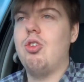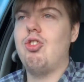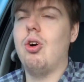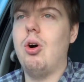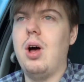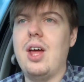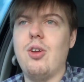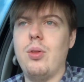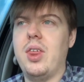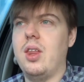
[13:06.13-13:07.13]
Sure, I
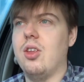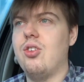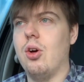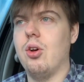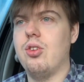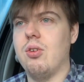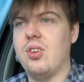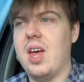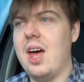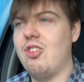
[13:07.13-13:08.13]
don't think the songs are
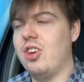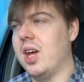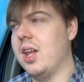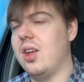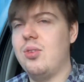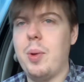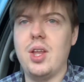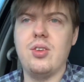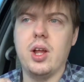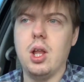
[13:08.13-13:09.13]
as catchy, and it
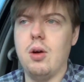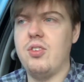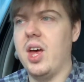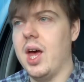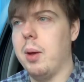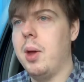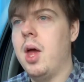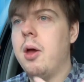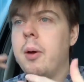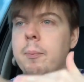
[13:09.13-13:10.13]
spends a lot of time
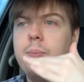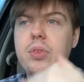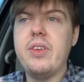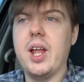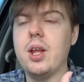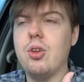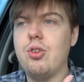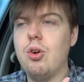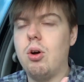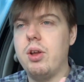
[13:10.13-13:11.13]
telling the
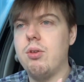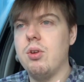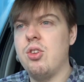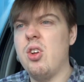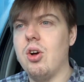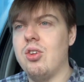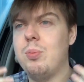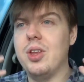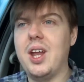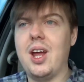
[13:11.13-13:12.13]
story through the
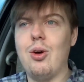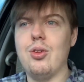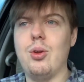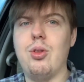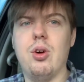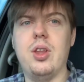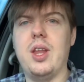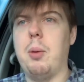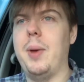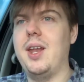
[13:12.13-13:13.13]
songs, but then I also thought
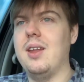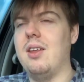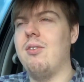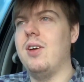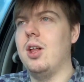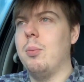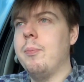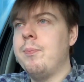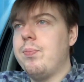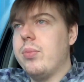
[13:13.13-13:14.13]
that that meant that the
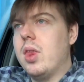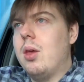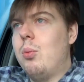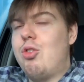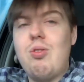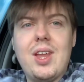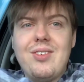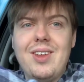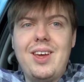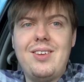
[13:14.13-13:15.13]
film would
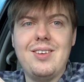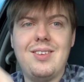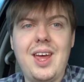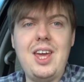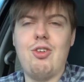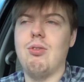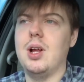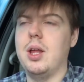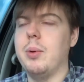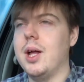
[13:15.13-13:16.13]
translate to stage
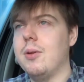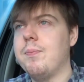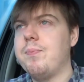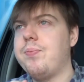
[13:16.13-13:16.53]
really well.